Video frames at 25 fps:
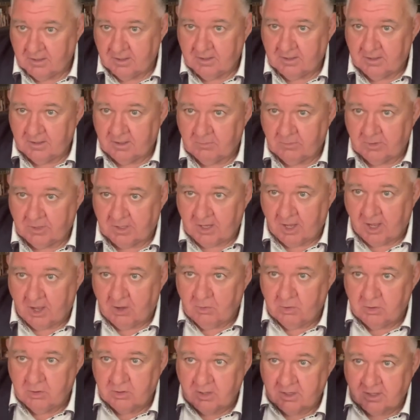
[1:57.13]
There we
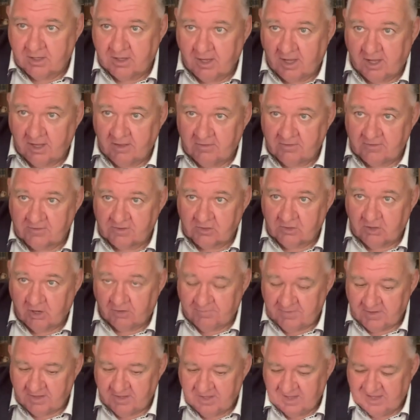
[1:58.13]
go. Okay, there's the
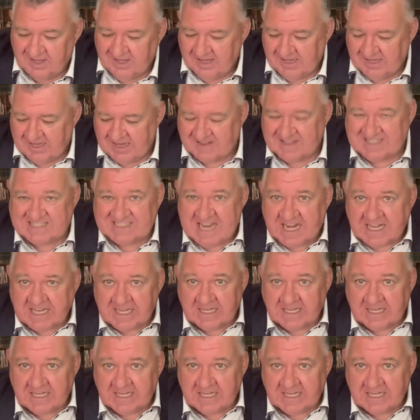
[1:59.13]
coffee. Now the second